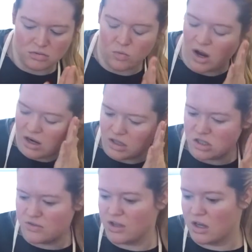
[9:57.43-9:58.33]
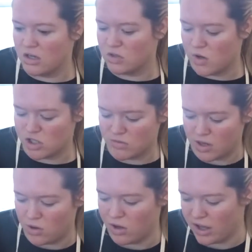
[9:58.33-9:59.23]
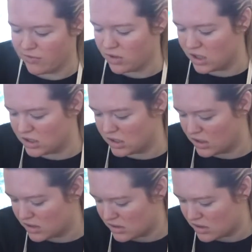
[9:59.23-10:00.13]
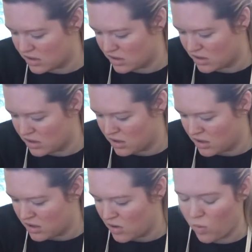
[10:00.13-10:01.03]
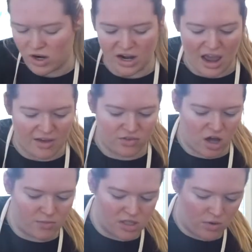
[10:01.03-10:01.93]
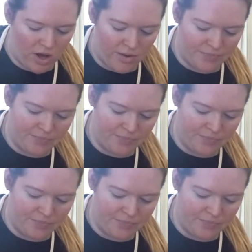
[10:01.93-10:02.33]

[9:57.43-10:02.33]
Why didn't I just feel like I just questioned my whole life while I did this? 1.5 cups, okay.